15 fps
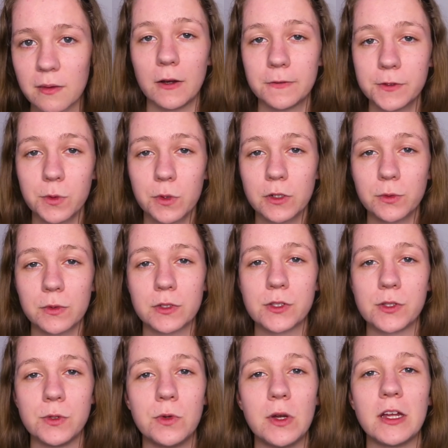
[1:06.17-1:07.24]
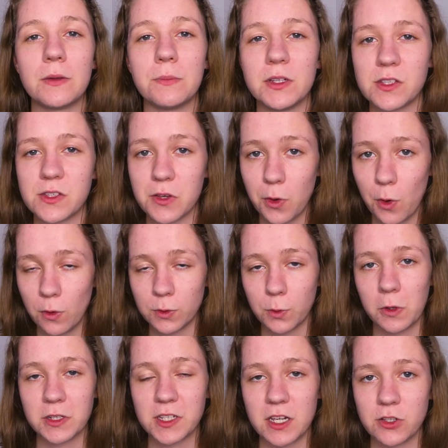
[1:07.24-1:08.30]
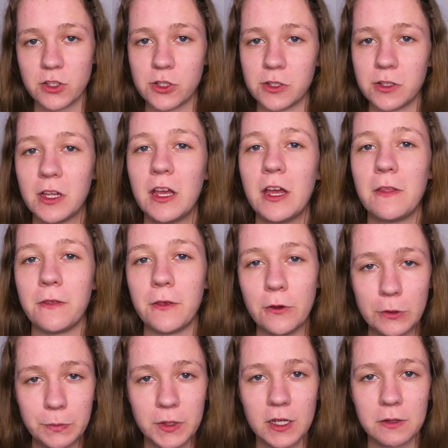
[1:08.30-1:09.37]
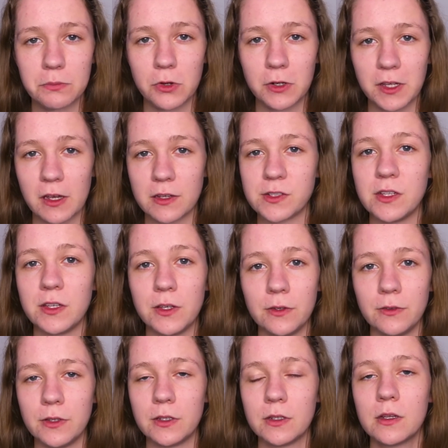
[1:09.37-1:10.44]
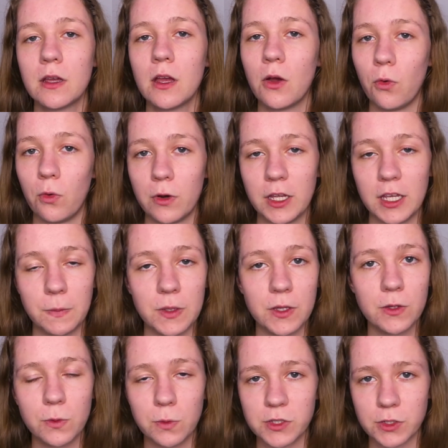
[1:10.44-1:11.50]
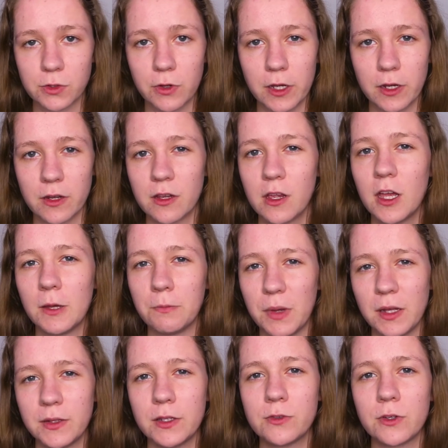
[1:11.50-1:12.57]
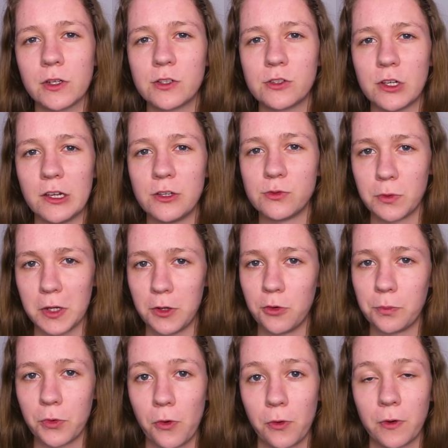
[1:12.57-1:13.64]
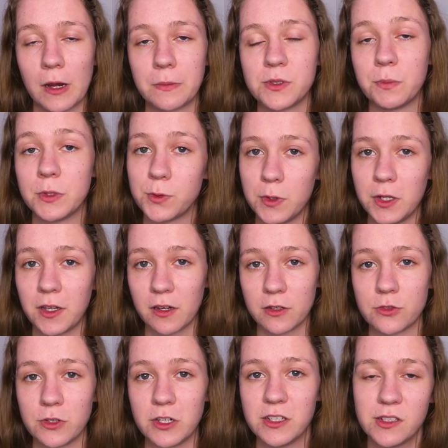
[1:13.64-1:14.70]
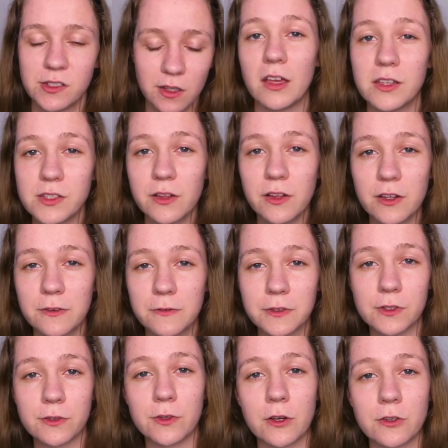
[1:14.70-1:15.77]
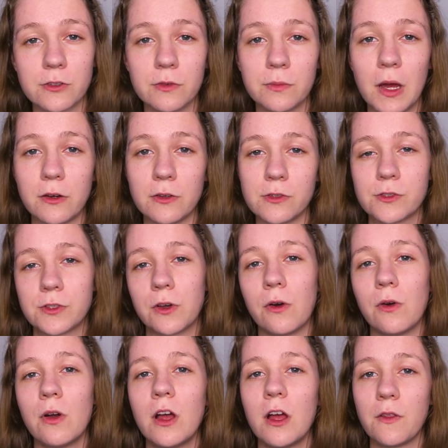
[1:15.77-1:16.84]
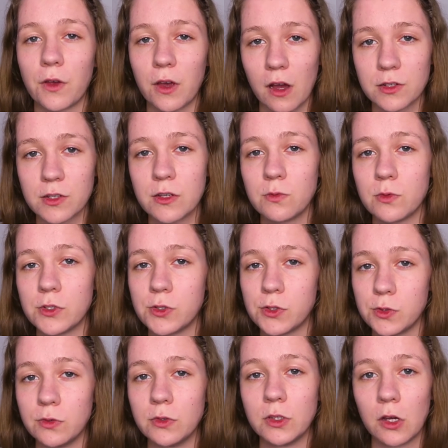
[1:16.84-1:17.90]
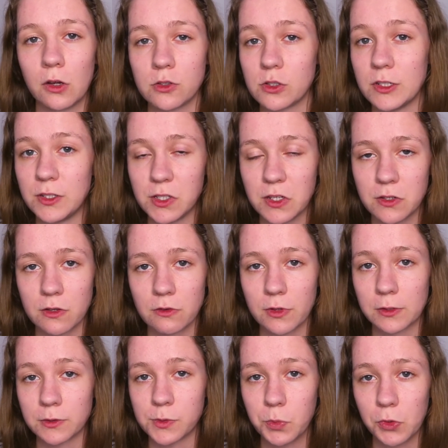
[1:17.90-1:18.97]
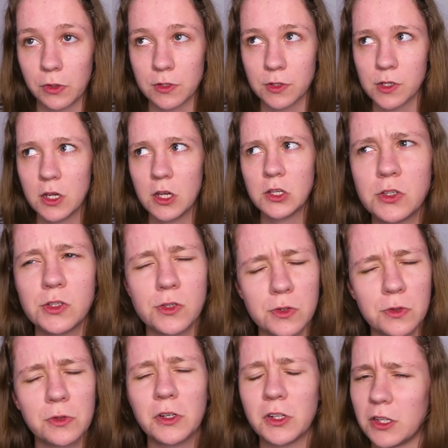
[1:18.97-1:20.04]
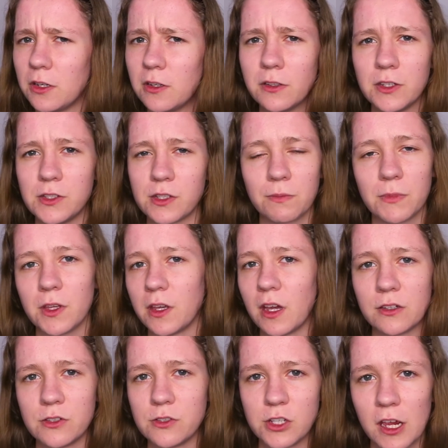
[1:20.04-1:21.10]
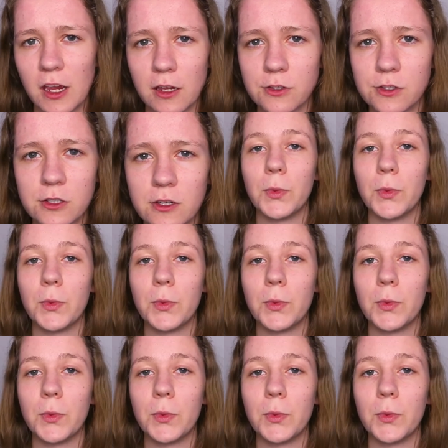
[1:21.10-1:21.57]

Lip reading: After World War II and amidst the Cold War tension, the European Broadcasting Union, or EBU, was created, mainly to exchange radio programs between countries. As a lot of international matters go, the content was soon largely centered around sports, so clearly something had to change.